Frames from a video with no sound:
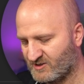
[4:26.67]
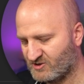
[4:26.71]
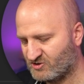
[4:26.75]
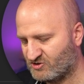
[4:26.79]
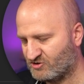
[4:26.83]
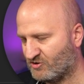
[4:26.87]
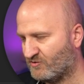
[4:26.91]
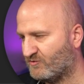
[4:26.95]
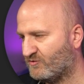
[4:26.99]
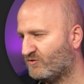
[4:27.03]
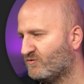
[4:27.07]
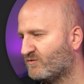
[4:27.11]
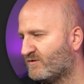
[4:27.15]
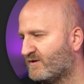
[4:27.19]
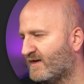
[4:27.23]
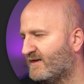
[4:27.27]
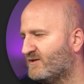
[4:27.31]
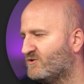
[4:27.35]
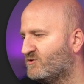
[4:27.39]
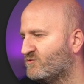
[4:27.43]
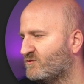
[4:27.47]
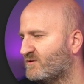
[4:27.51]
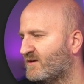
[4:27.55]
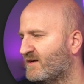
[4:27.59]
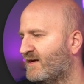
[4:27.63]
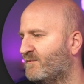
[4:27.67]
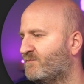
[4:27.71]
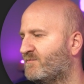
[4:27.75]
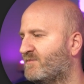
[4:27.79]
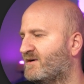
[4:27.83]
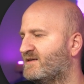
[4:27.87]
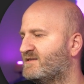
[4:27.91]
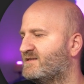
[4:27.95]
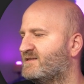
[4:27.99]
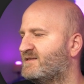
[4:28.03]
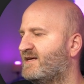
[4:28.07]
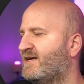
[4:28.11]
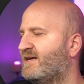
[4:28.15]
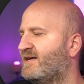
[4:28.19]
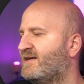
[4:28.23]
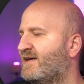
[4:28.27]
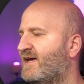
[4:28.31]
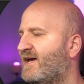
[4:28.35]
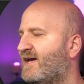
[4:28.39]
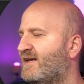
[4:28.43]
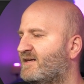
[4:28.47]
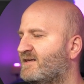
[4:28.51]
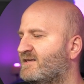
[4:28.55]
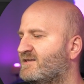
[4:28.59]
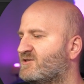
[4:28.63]
So you can do that by saying
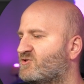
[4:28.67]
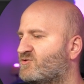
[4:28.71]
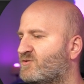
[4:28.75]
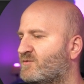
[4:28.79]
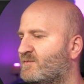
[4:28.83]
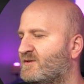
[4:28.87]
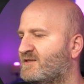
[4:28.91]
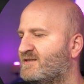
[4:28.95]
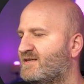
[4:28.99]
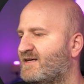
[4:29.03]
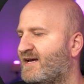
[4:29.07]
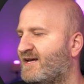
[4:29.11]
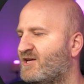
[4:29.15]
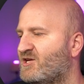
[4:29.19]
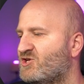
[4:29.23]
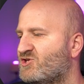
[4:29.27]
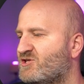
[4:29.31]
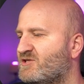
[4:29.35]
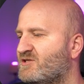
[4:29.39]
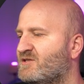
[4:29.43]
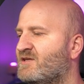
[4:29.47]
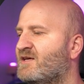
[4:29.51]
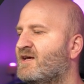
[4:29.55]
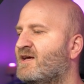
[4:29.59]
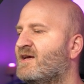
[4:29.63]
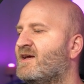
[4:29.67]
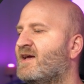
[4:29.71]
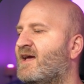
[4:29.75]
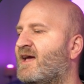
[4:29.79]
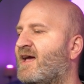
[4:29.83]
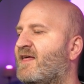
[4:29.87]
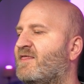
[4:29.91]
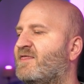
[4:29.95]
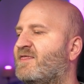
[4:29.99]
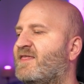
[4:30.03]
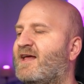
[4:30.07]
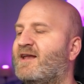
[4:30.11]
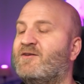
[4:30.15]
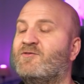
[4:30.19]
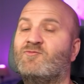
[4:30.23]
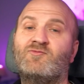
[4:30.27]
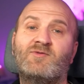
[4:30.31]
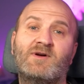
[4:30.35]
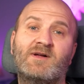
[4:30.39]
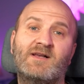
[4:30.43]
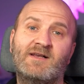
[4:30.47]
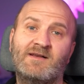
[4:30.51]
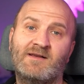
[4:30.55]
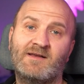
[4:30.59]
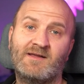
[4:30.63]
add instrumentation, and that
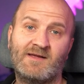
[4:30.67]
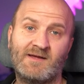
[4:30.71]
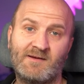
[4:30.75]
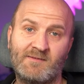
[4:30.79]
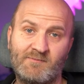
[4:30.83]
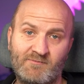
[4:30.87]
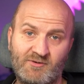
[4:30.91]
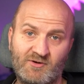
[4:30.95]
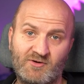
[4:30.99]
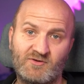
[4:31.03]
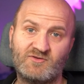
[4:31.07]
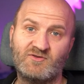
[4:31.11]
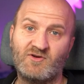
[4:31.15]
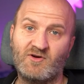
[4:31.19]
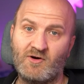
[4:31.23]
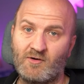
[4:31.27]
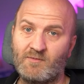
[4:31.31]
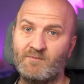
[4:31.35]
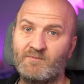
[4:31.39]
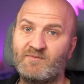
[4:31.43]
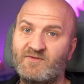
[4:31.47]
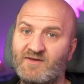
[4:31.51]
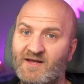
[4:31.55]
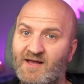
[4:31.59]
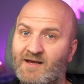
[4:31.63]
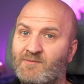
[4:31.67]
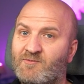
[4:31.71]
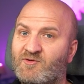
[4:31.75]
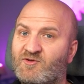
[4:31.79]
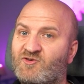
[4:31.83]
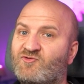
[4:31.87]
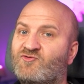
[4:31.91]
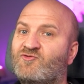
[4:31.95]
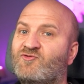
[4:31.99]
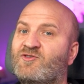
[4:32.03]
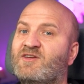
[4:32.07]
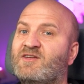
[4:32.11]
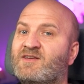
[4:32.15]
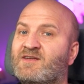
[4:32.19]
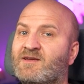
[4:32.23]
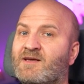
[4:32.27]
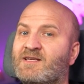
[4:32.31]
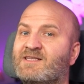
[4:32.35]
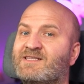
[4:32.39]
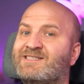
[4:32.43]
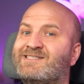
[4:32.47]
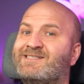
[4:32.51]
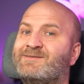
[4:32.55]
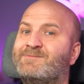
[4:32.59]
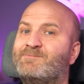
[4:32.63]
will put OpenTelemetry
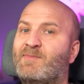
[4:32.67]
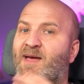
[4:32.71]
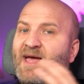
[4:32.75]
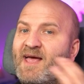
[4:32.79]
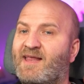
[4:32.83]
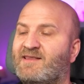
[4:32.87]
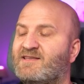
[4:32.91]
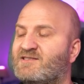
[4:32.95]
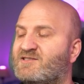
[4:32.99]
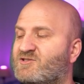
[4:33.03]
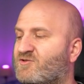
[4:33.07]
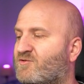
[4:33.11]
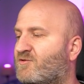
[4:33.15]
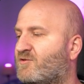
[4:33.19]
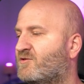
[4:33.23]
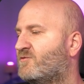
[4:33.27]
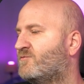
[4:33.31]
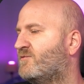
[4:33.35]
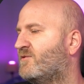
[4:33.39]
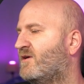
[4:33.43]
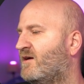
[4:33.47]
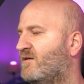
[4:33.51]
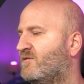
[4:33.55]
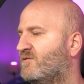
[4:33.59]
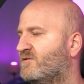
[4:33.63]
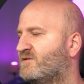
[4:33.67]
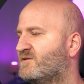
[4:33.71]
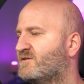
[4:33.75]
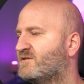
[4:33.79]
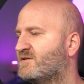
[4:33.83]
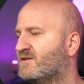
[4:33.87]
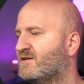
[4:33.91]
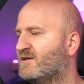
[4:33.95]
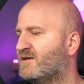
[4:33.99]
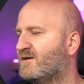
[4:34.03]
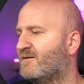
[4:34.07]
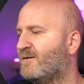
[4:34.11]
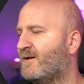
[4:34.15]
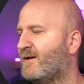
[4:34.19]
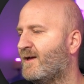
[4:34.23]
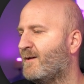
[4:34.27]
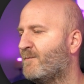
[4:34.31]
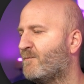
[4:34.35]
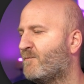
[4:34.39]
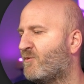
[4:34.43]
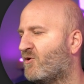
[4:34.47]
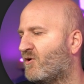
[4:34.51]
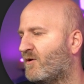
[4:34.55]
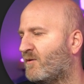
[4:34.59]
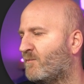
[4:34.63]
spans all around
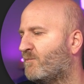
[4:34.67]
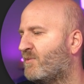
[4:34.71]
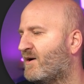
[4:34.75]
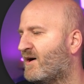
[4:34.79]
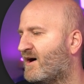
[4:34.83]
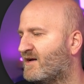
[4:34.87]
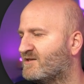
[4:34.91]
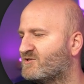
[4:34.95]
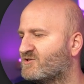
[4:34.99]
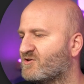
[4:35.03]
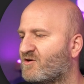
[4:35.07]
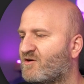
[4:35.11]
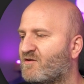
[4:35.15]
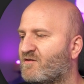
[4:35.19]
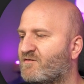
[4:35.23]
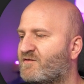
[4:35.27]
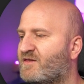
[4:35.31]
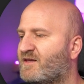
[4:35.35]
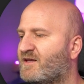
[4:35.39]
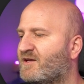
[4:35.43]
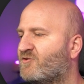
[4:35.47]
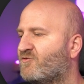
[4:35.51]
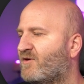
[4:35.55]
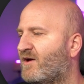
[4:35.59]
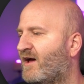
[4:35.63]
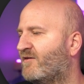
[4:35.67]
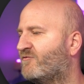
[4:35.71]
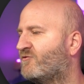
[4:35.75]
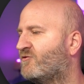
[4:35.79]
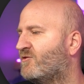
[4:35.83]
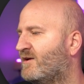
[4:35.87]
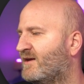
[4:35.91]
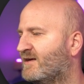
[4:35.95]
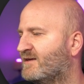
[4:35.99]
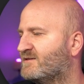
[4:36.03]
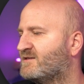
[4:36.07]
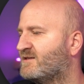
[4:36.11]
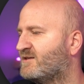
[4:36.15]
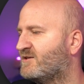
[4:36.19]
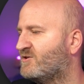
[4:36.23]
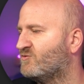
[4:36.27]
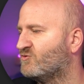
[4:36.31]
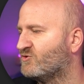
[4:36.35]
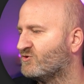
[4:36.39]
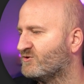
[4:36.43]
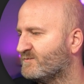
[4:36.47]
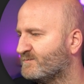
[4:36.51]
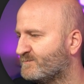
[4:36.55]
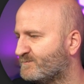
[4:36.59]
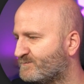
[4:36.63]
important parts of the GraphQL
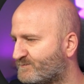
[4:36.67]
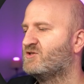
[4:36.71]
execution.